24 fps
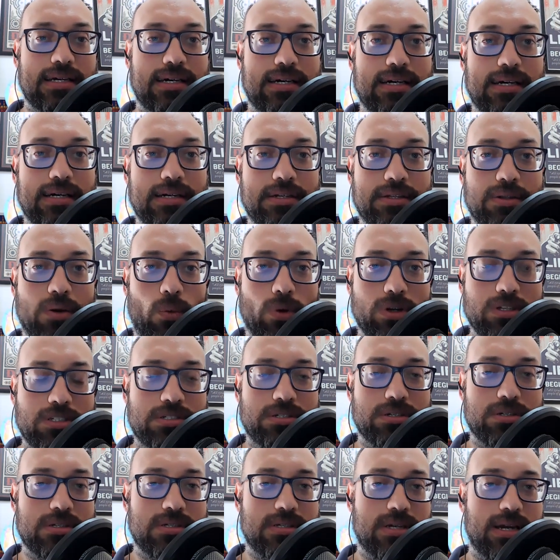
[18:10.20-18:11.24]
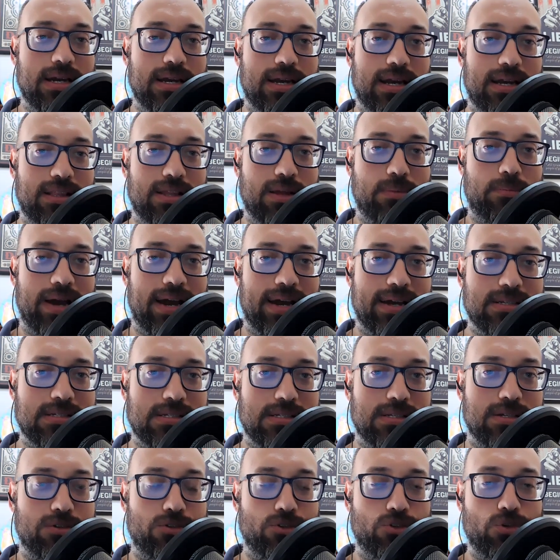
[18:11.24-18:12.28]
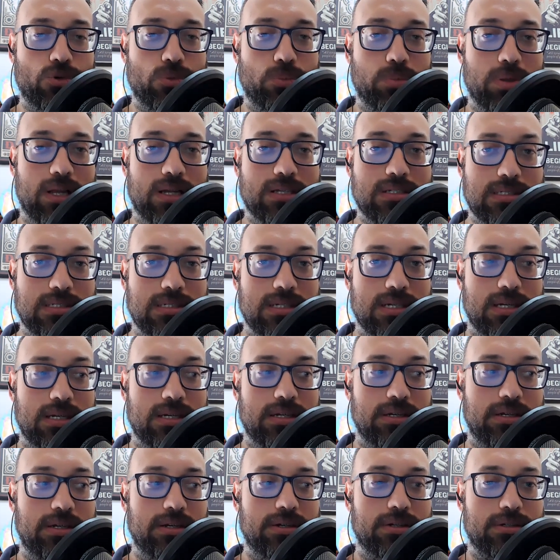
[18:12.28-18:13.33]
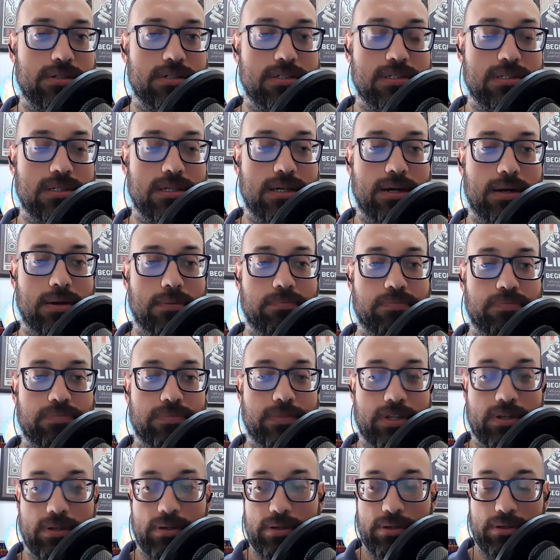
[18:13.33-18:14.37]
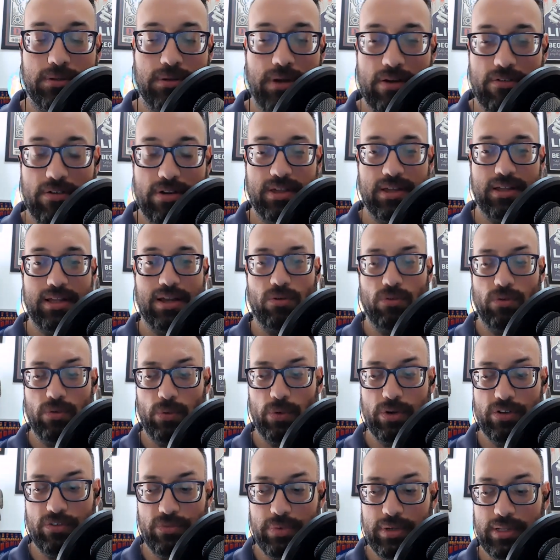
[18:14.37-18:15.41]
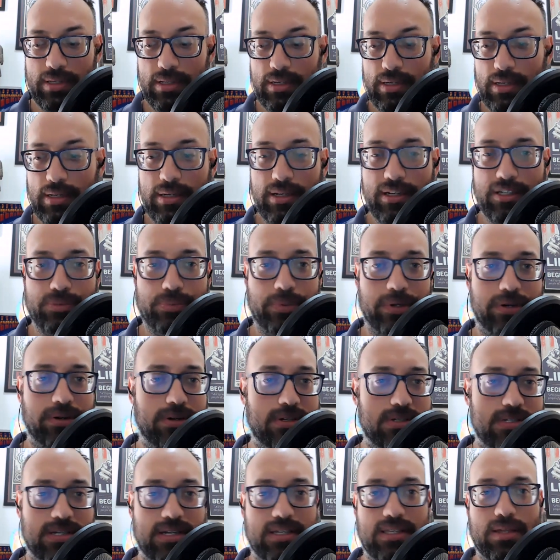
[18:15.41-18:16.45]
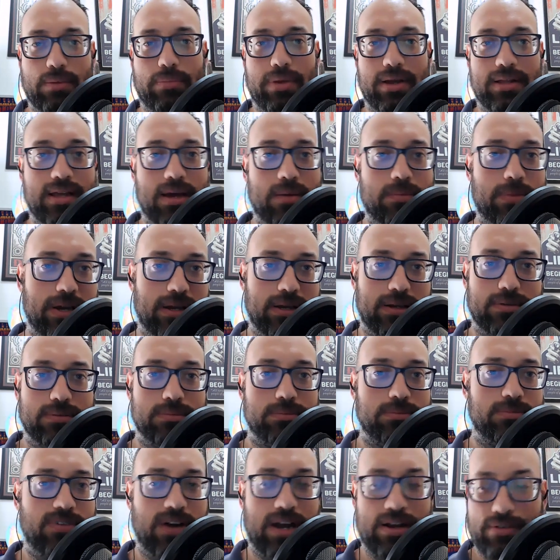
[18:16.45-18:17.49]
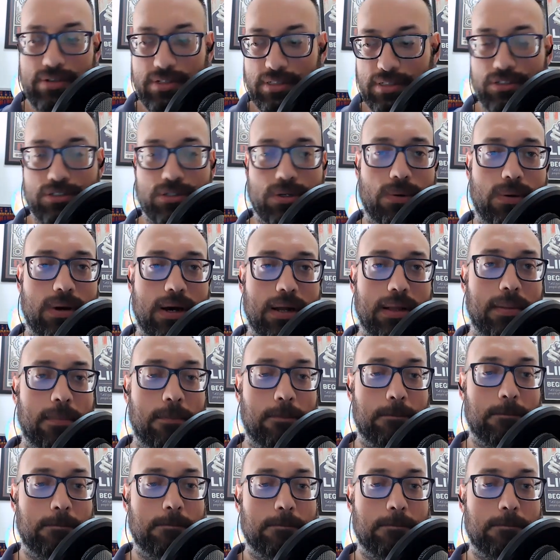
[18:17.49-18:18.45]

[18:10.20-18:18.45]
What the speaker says: What's your take on the past 2+ years, everything that we've been experiencing, the pandemic, virus, and so on?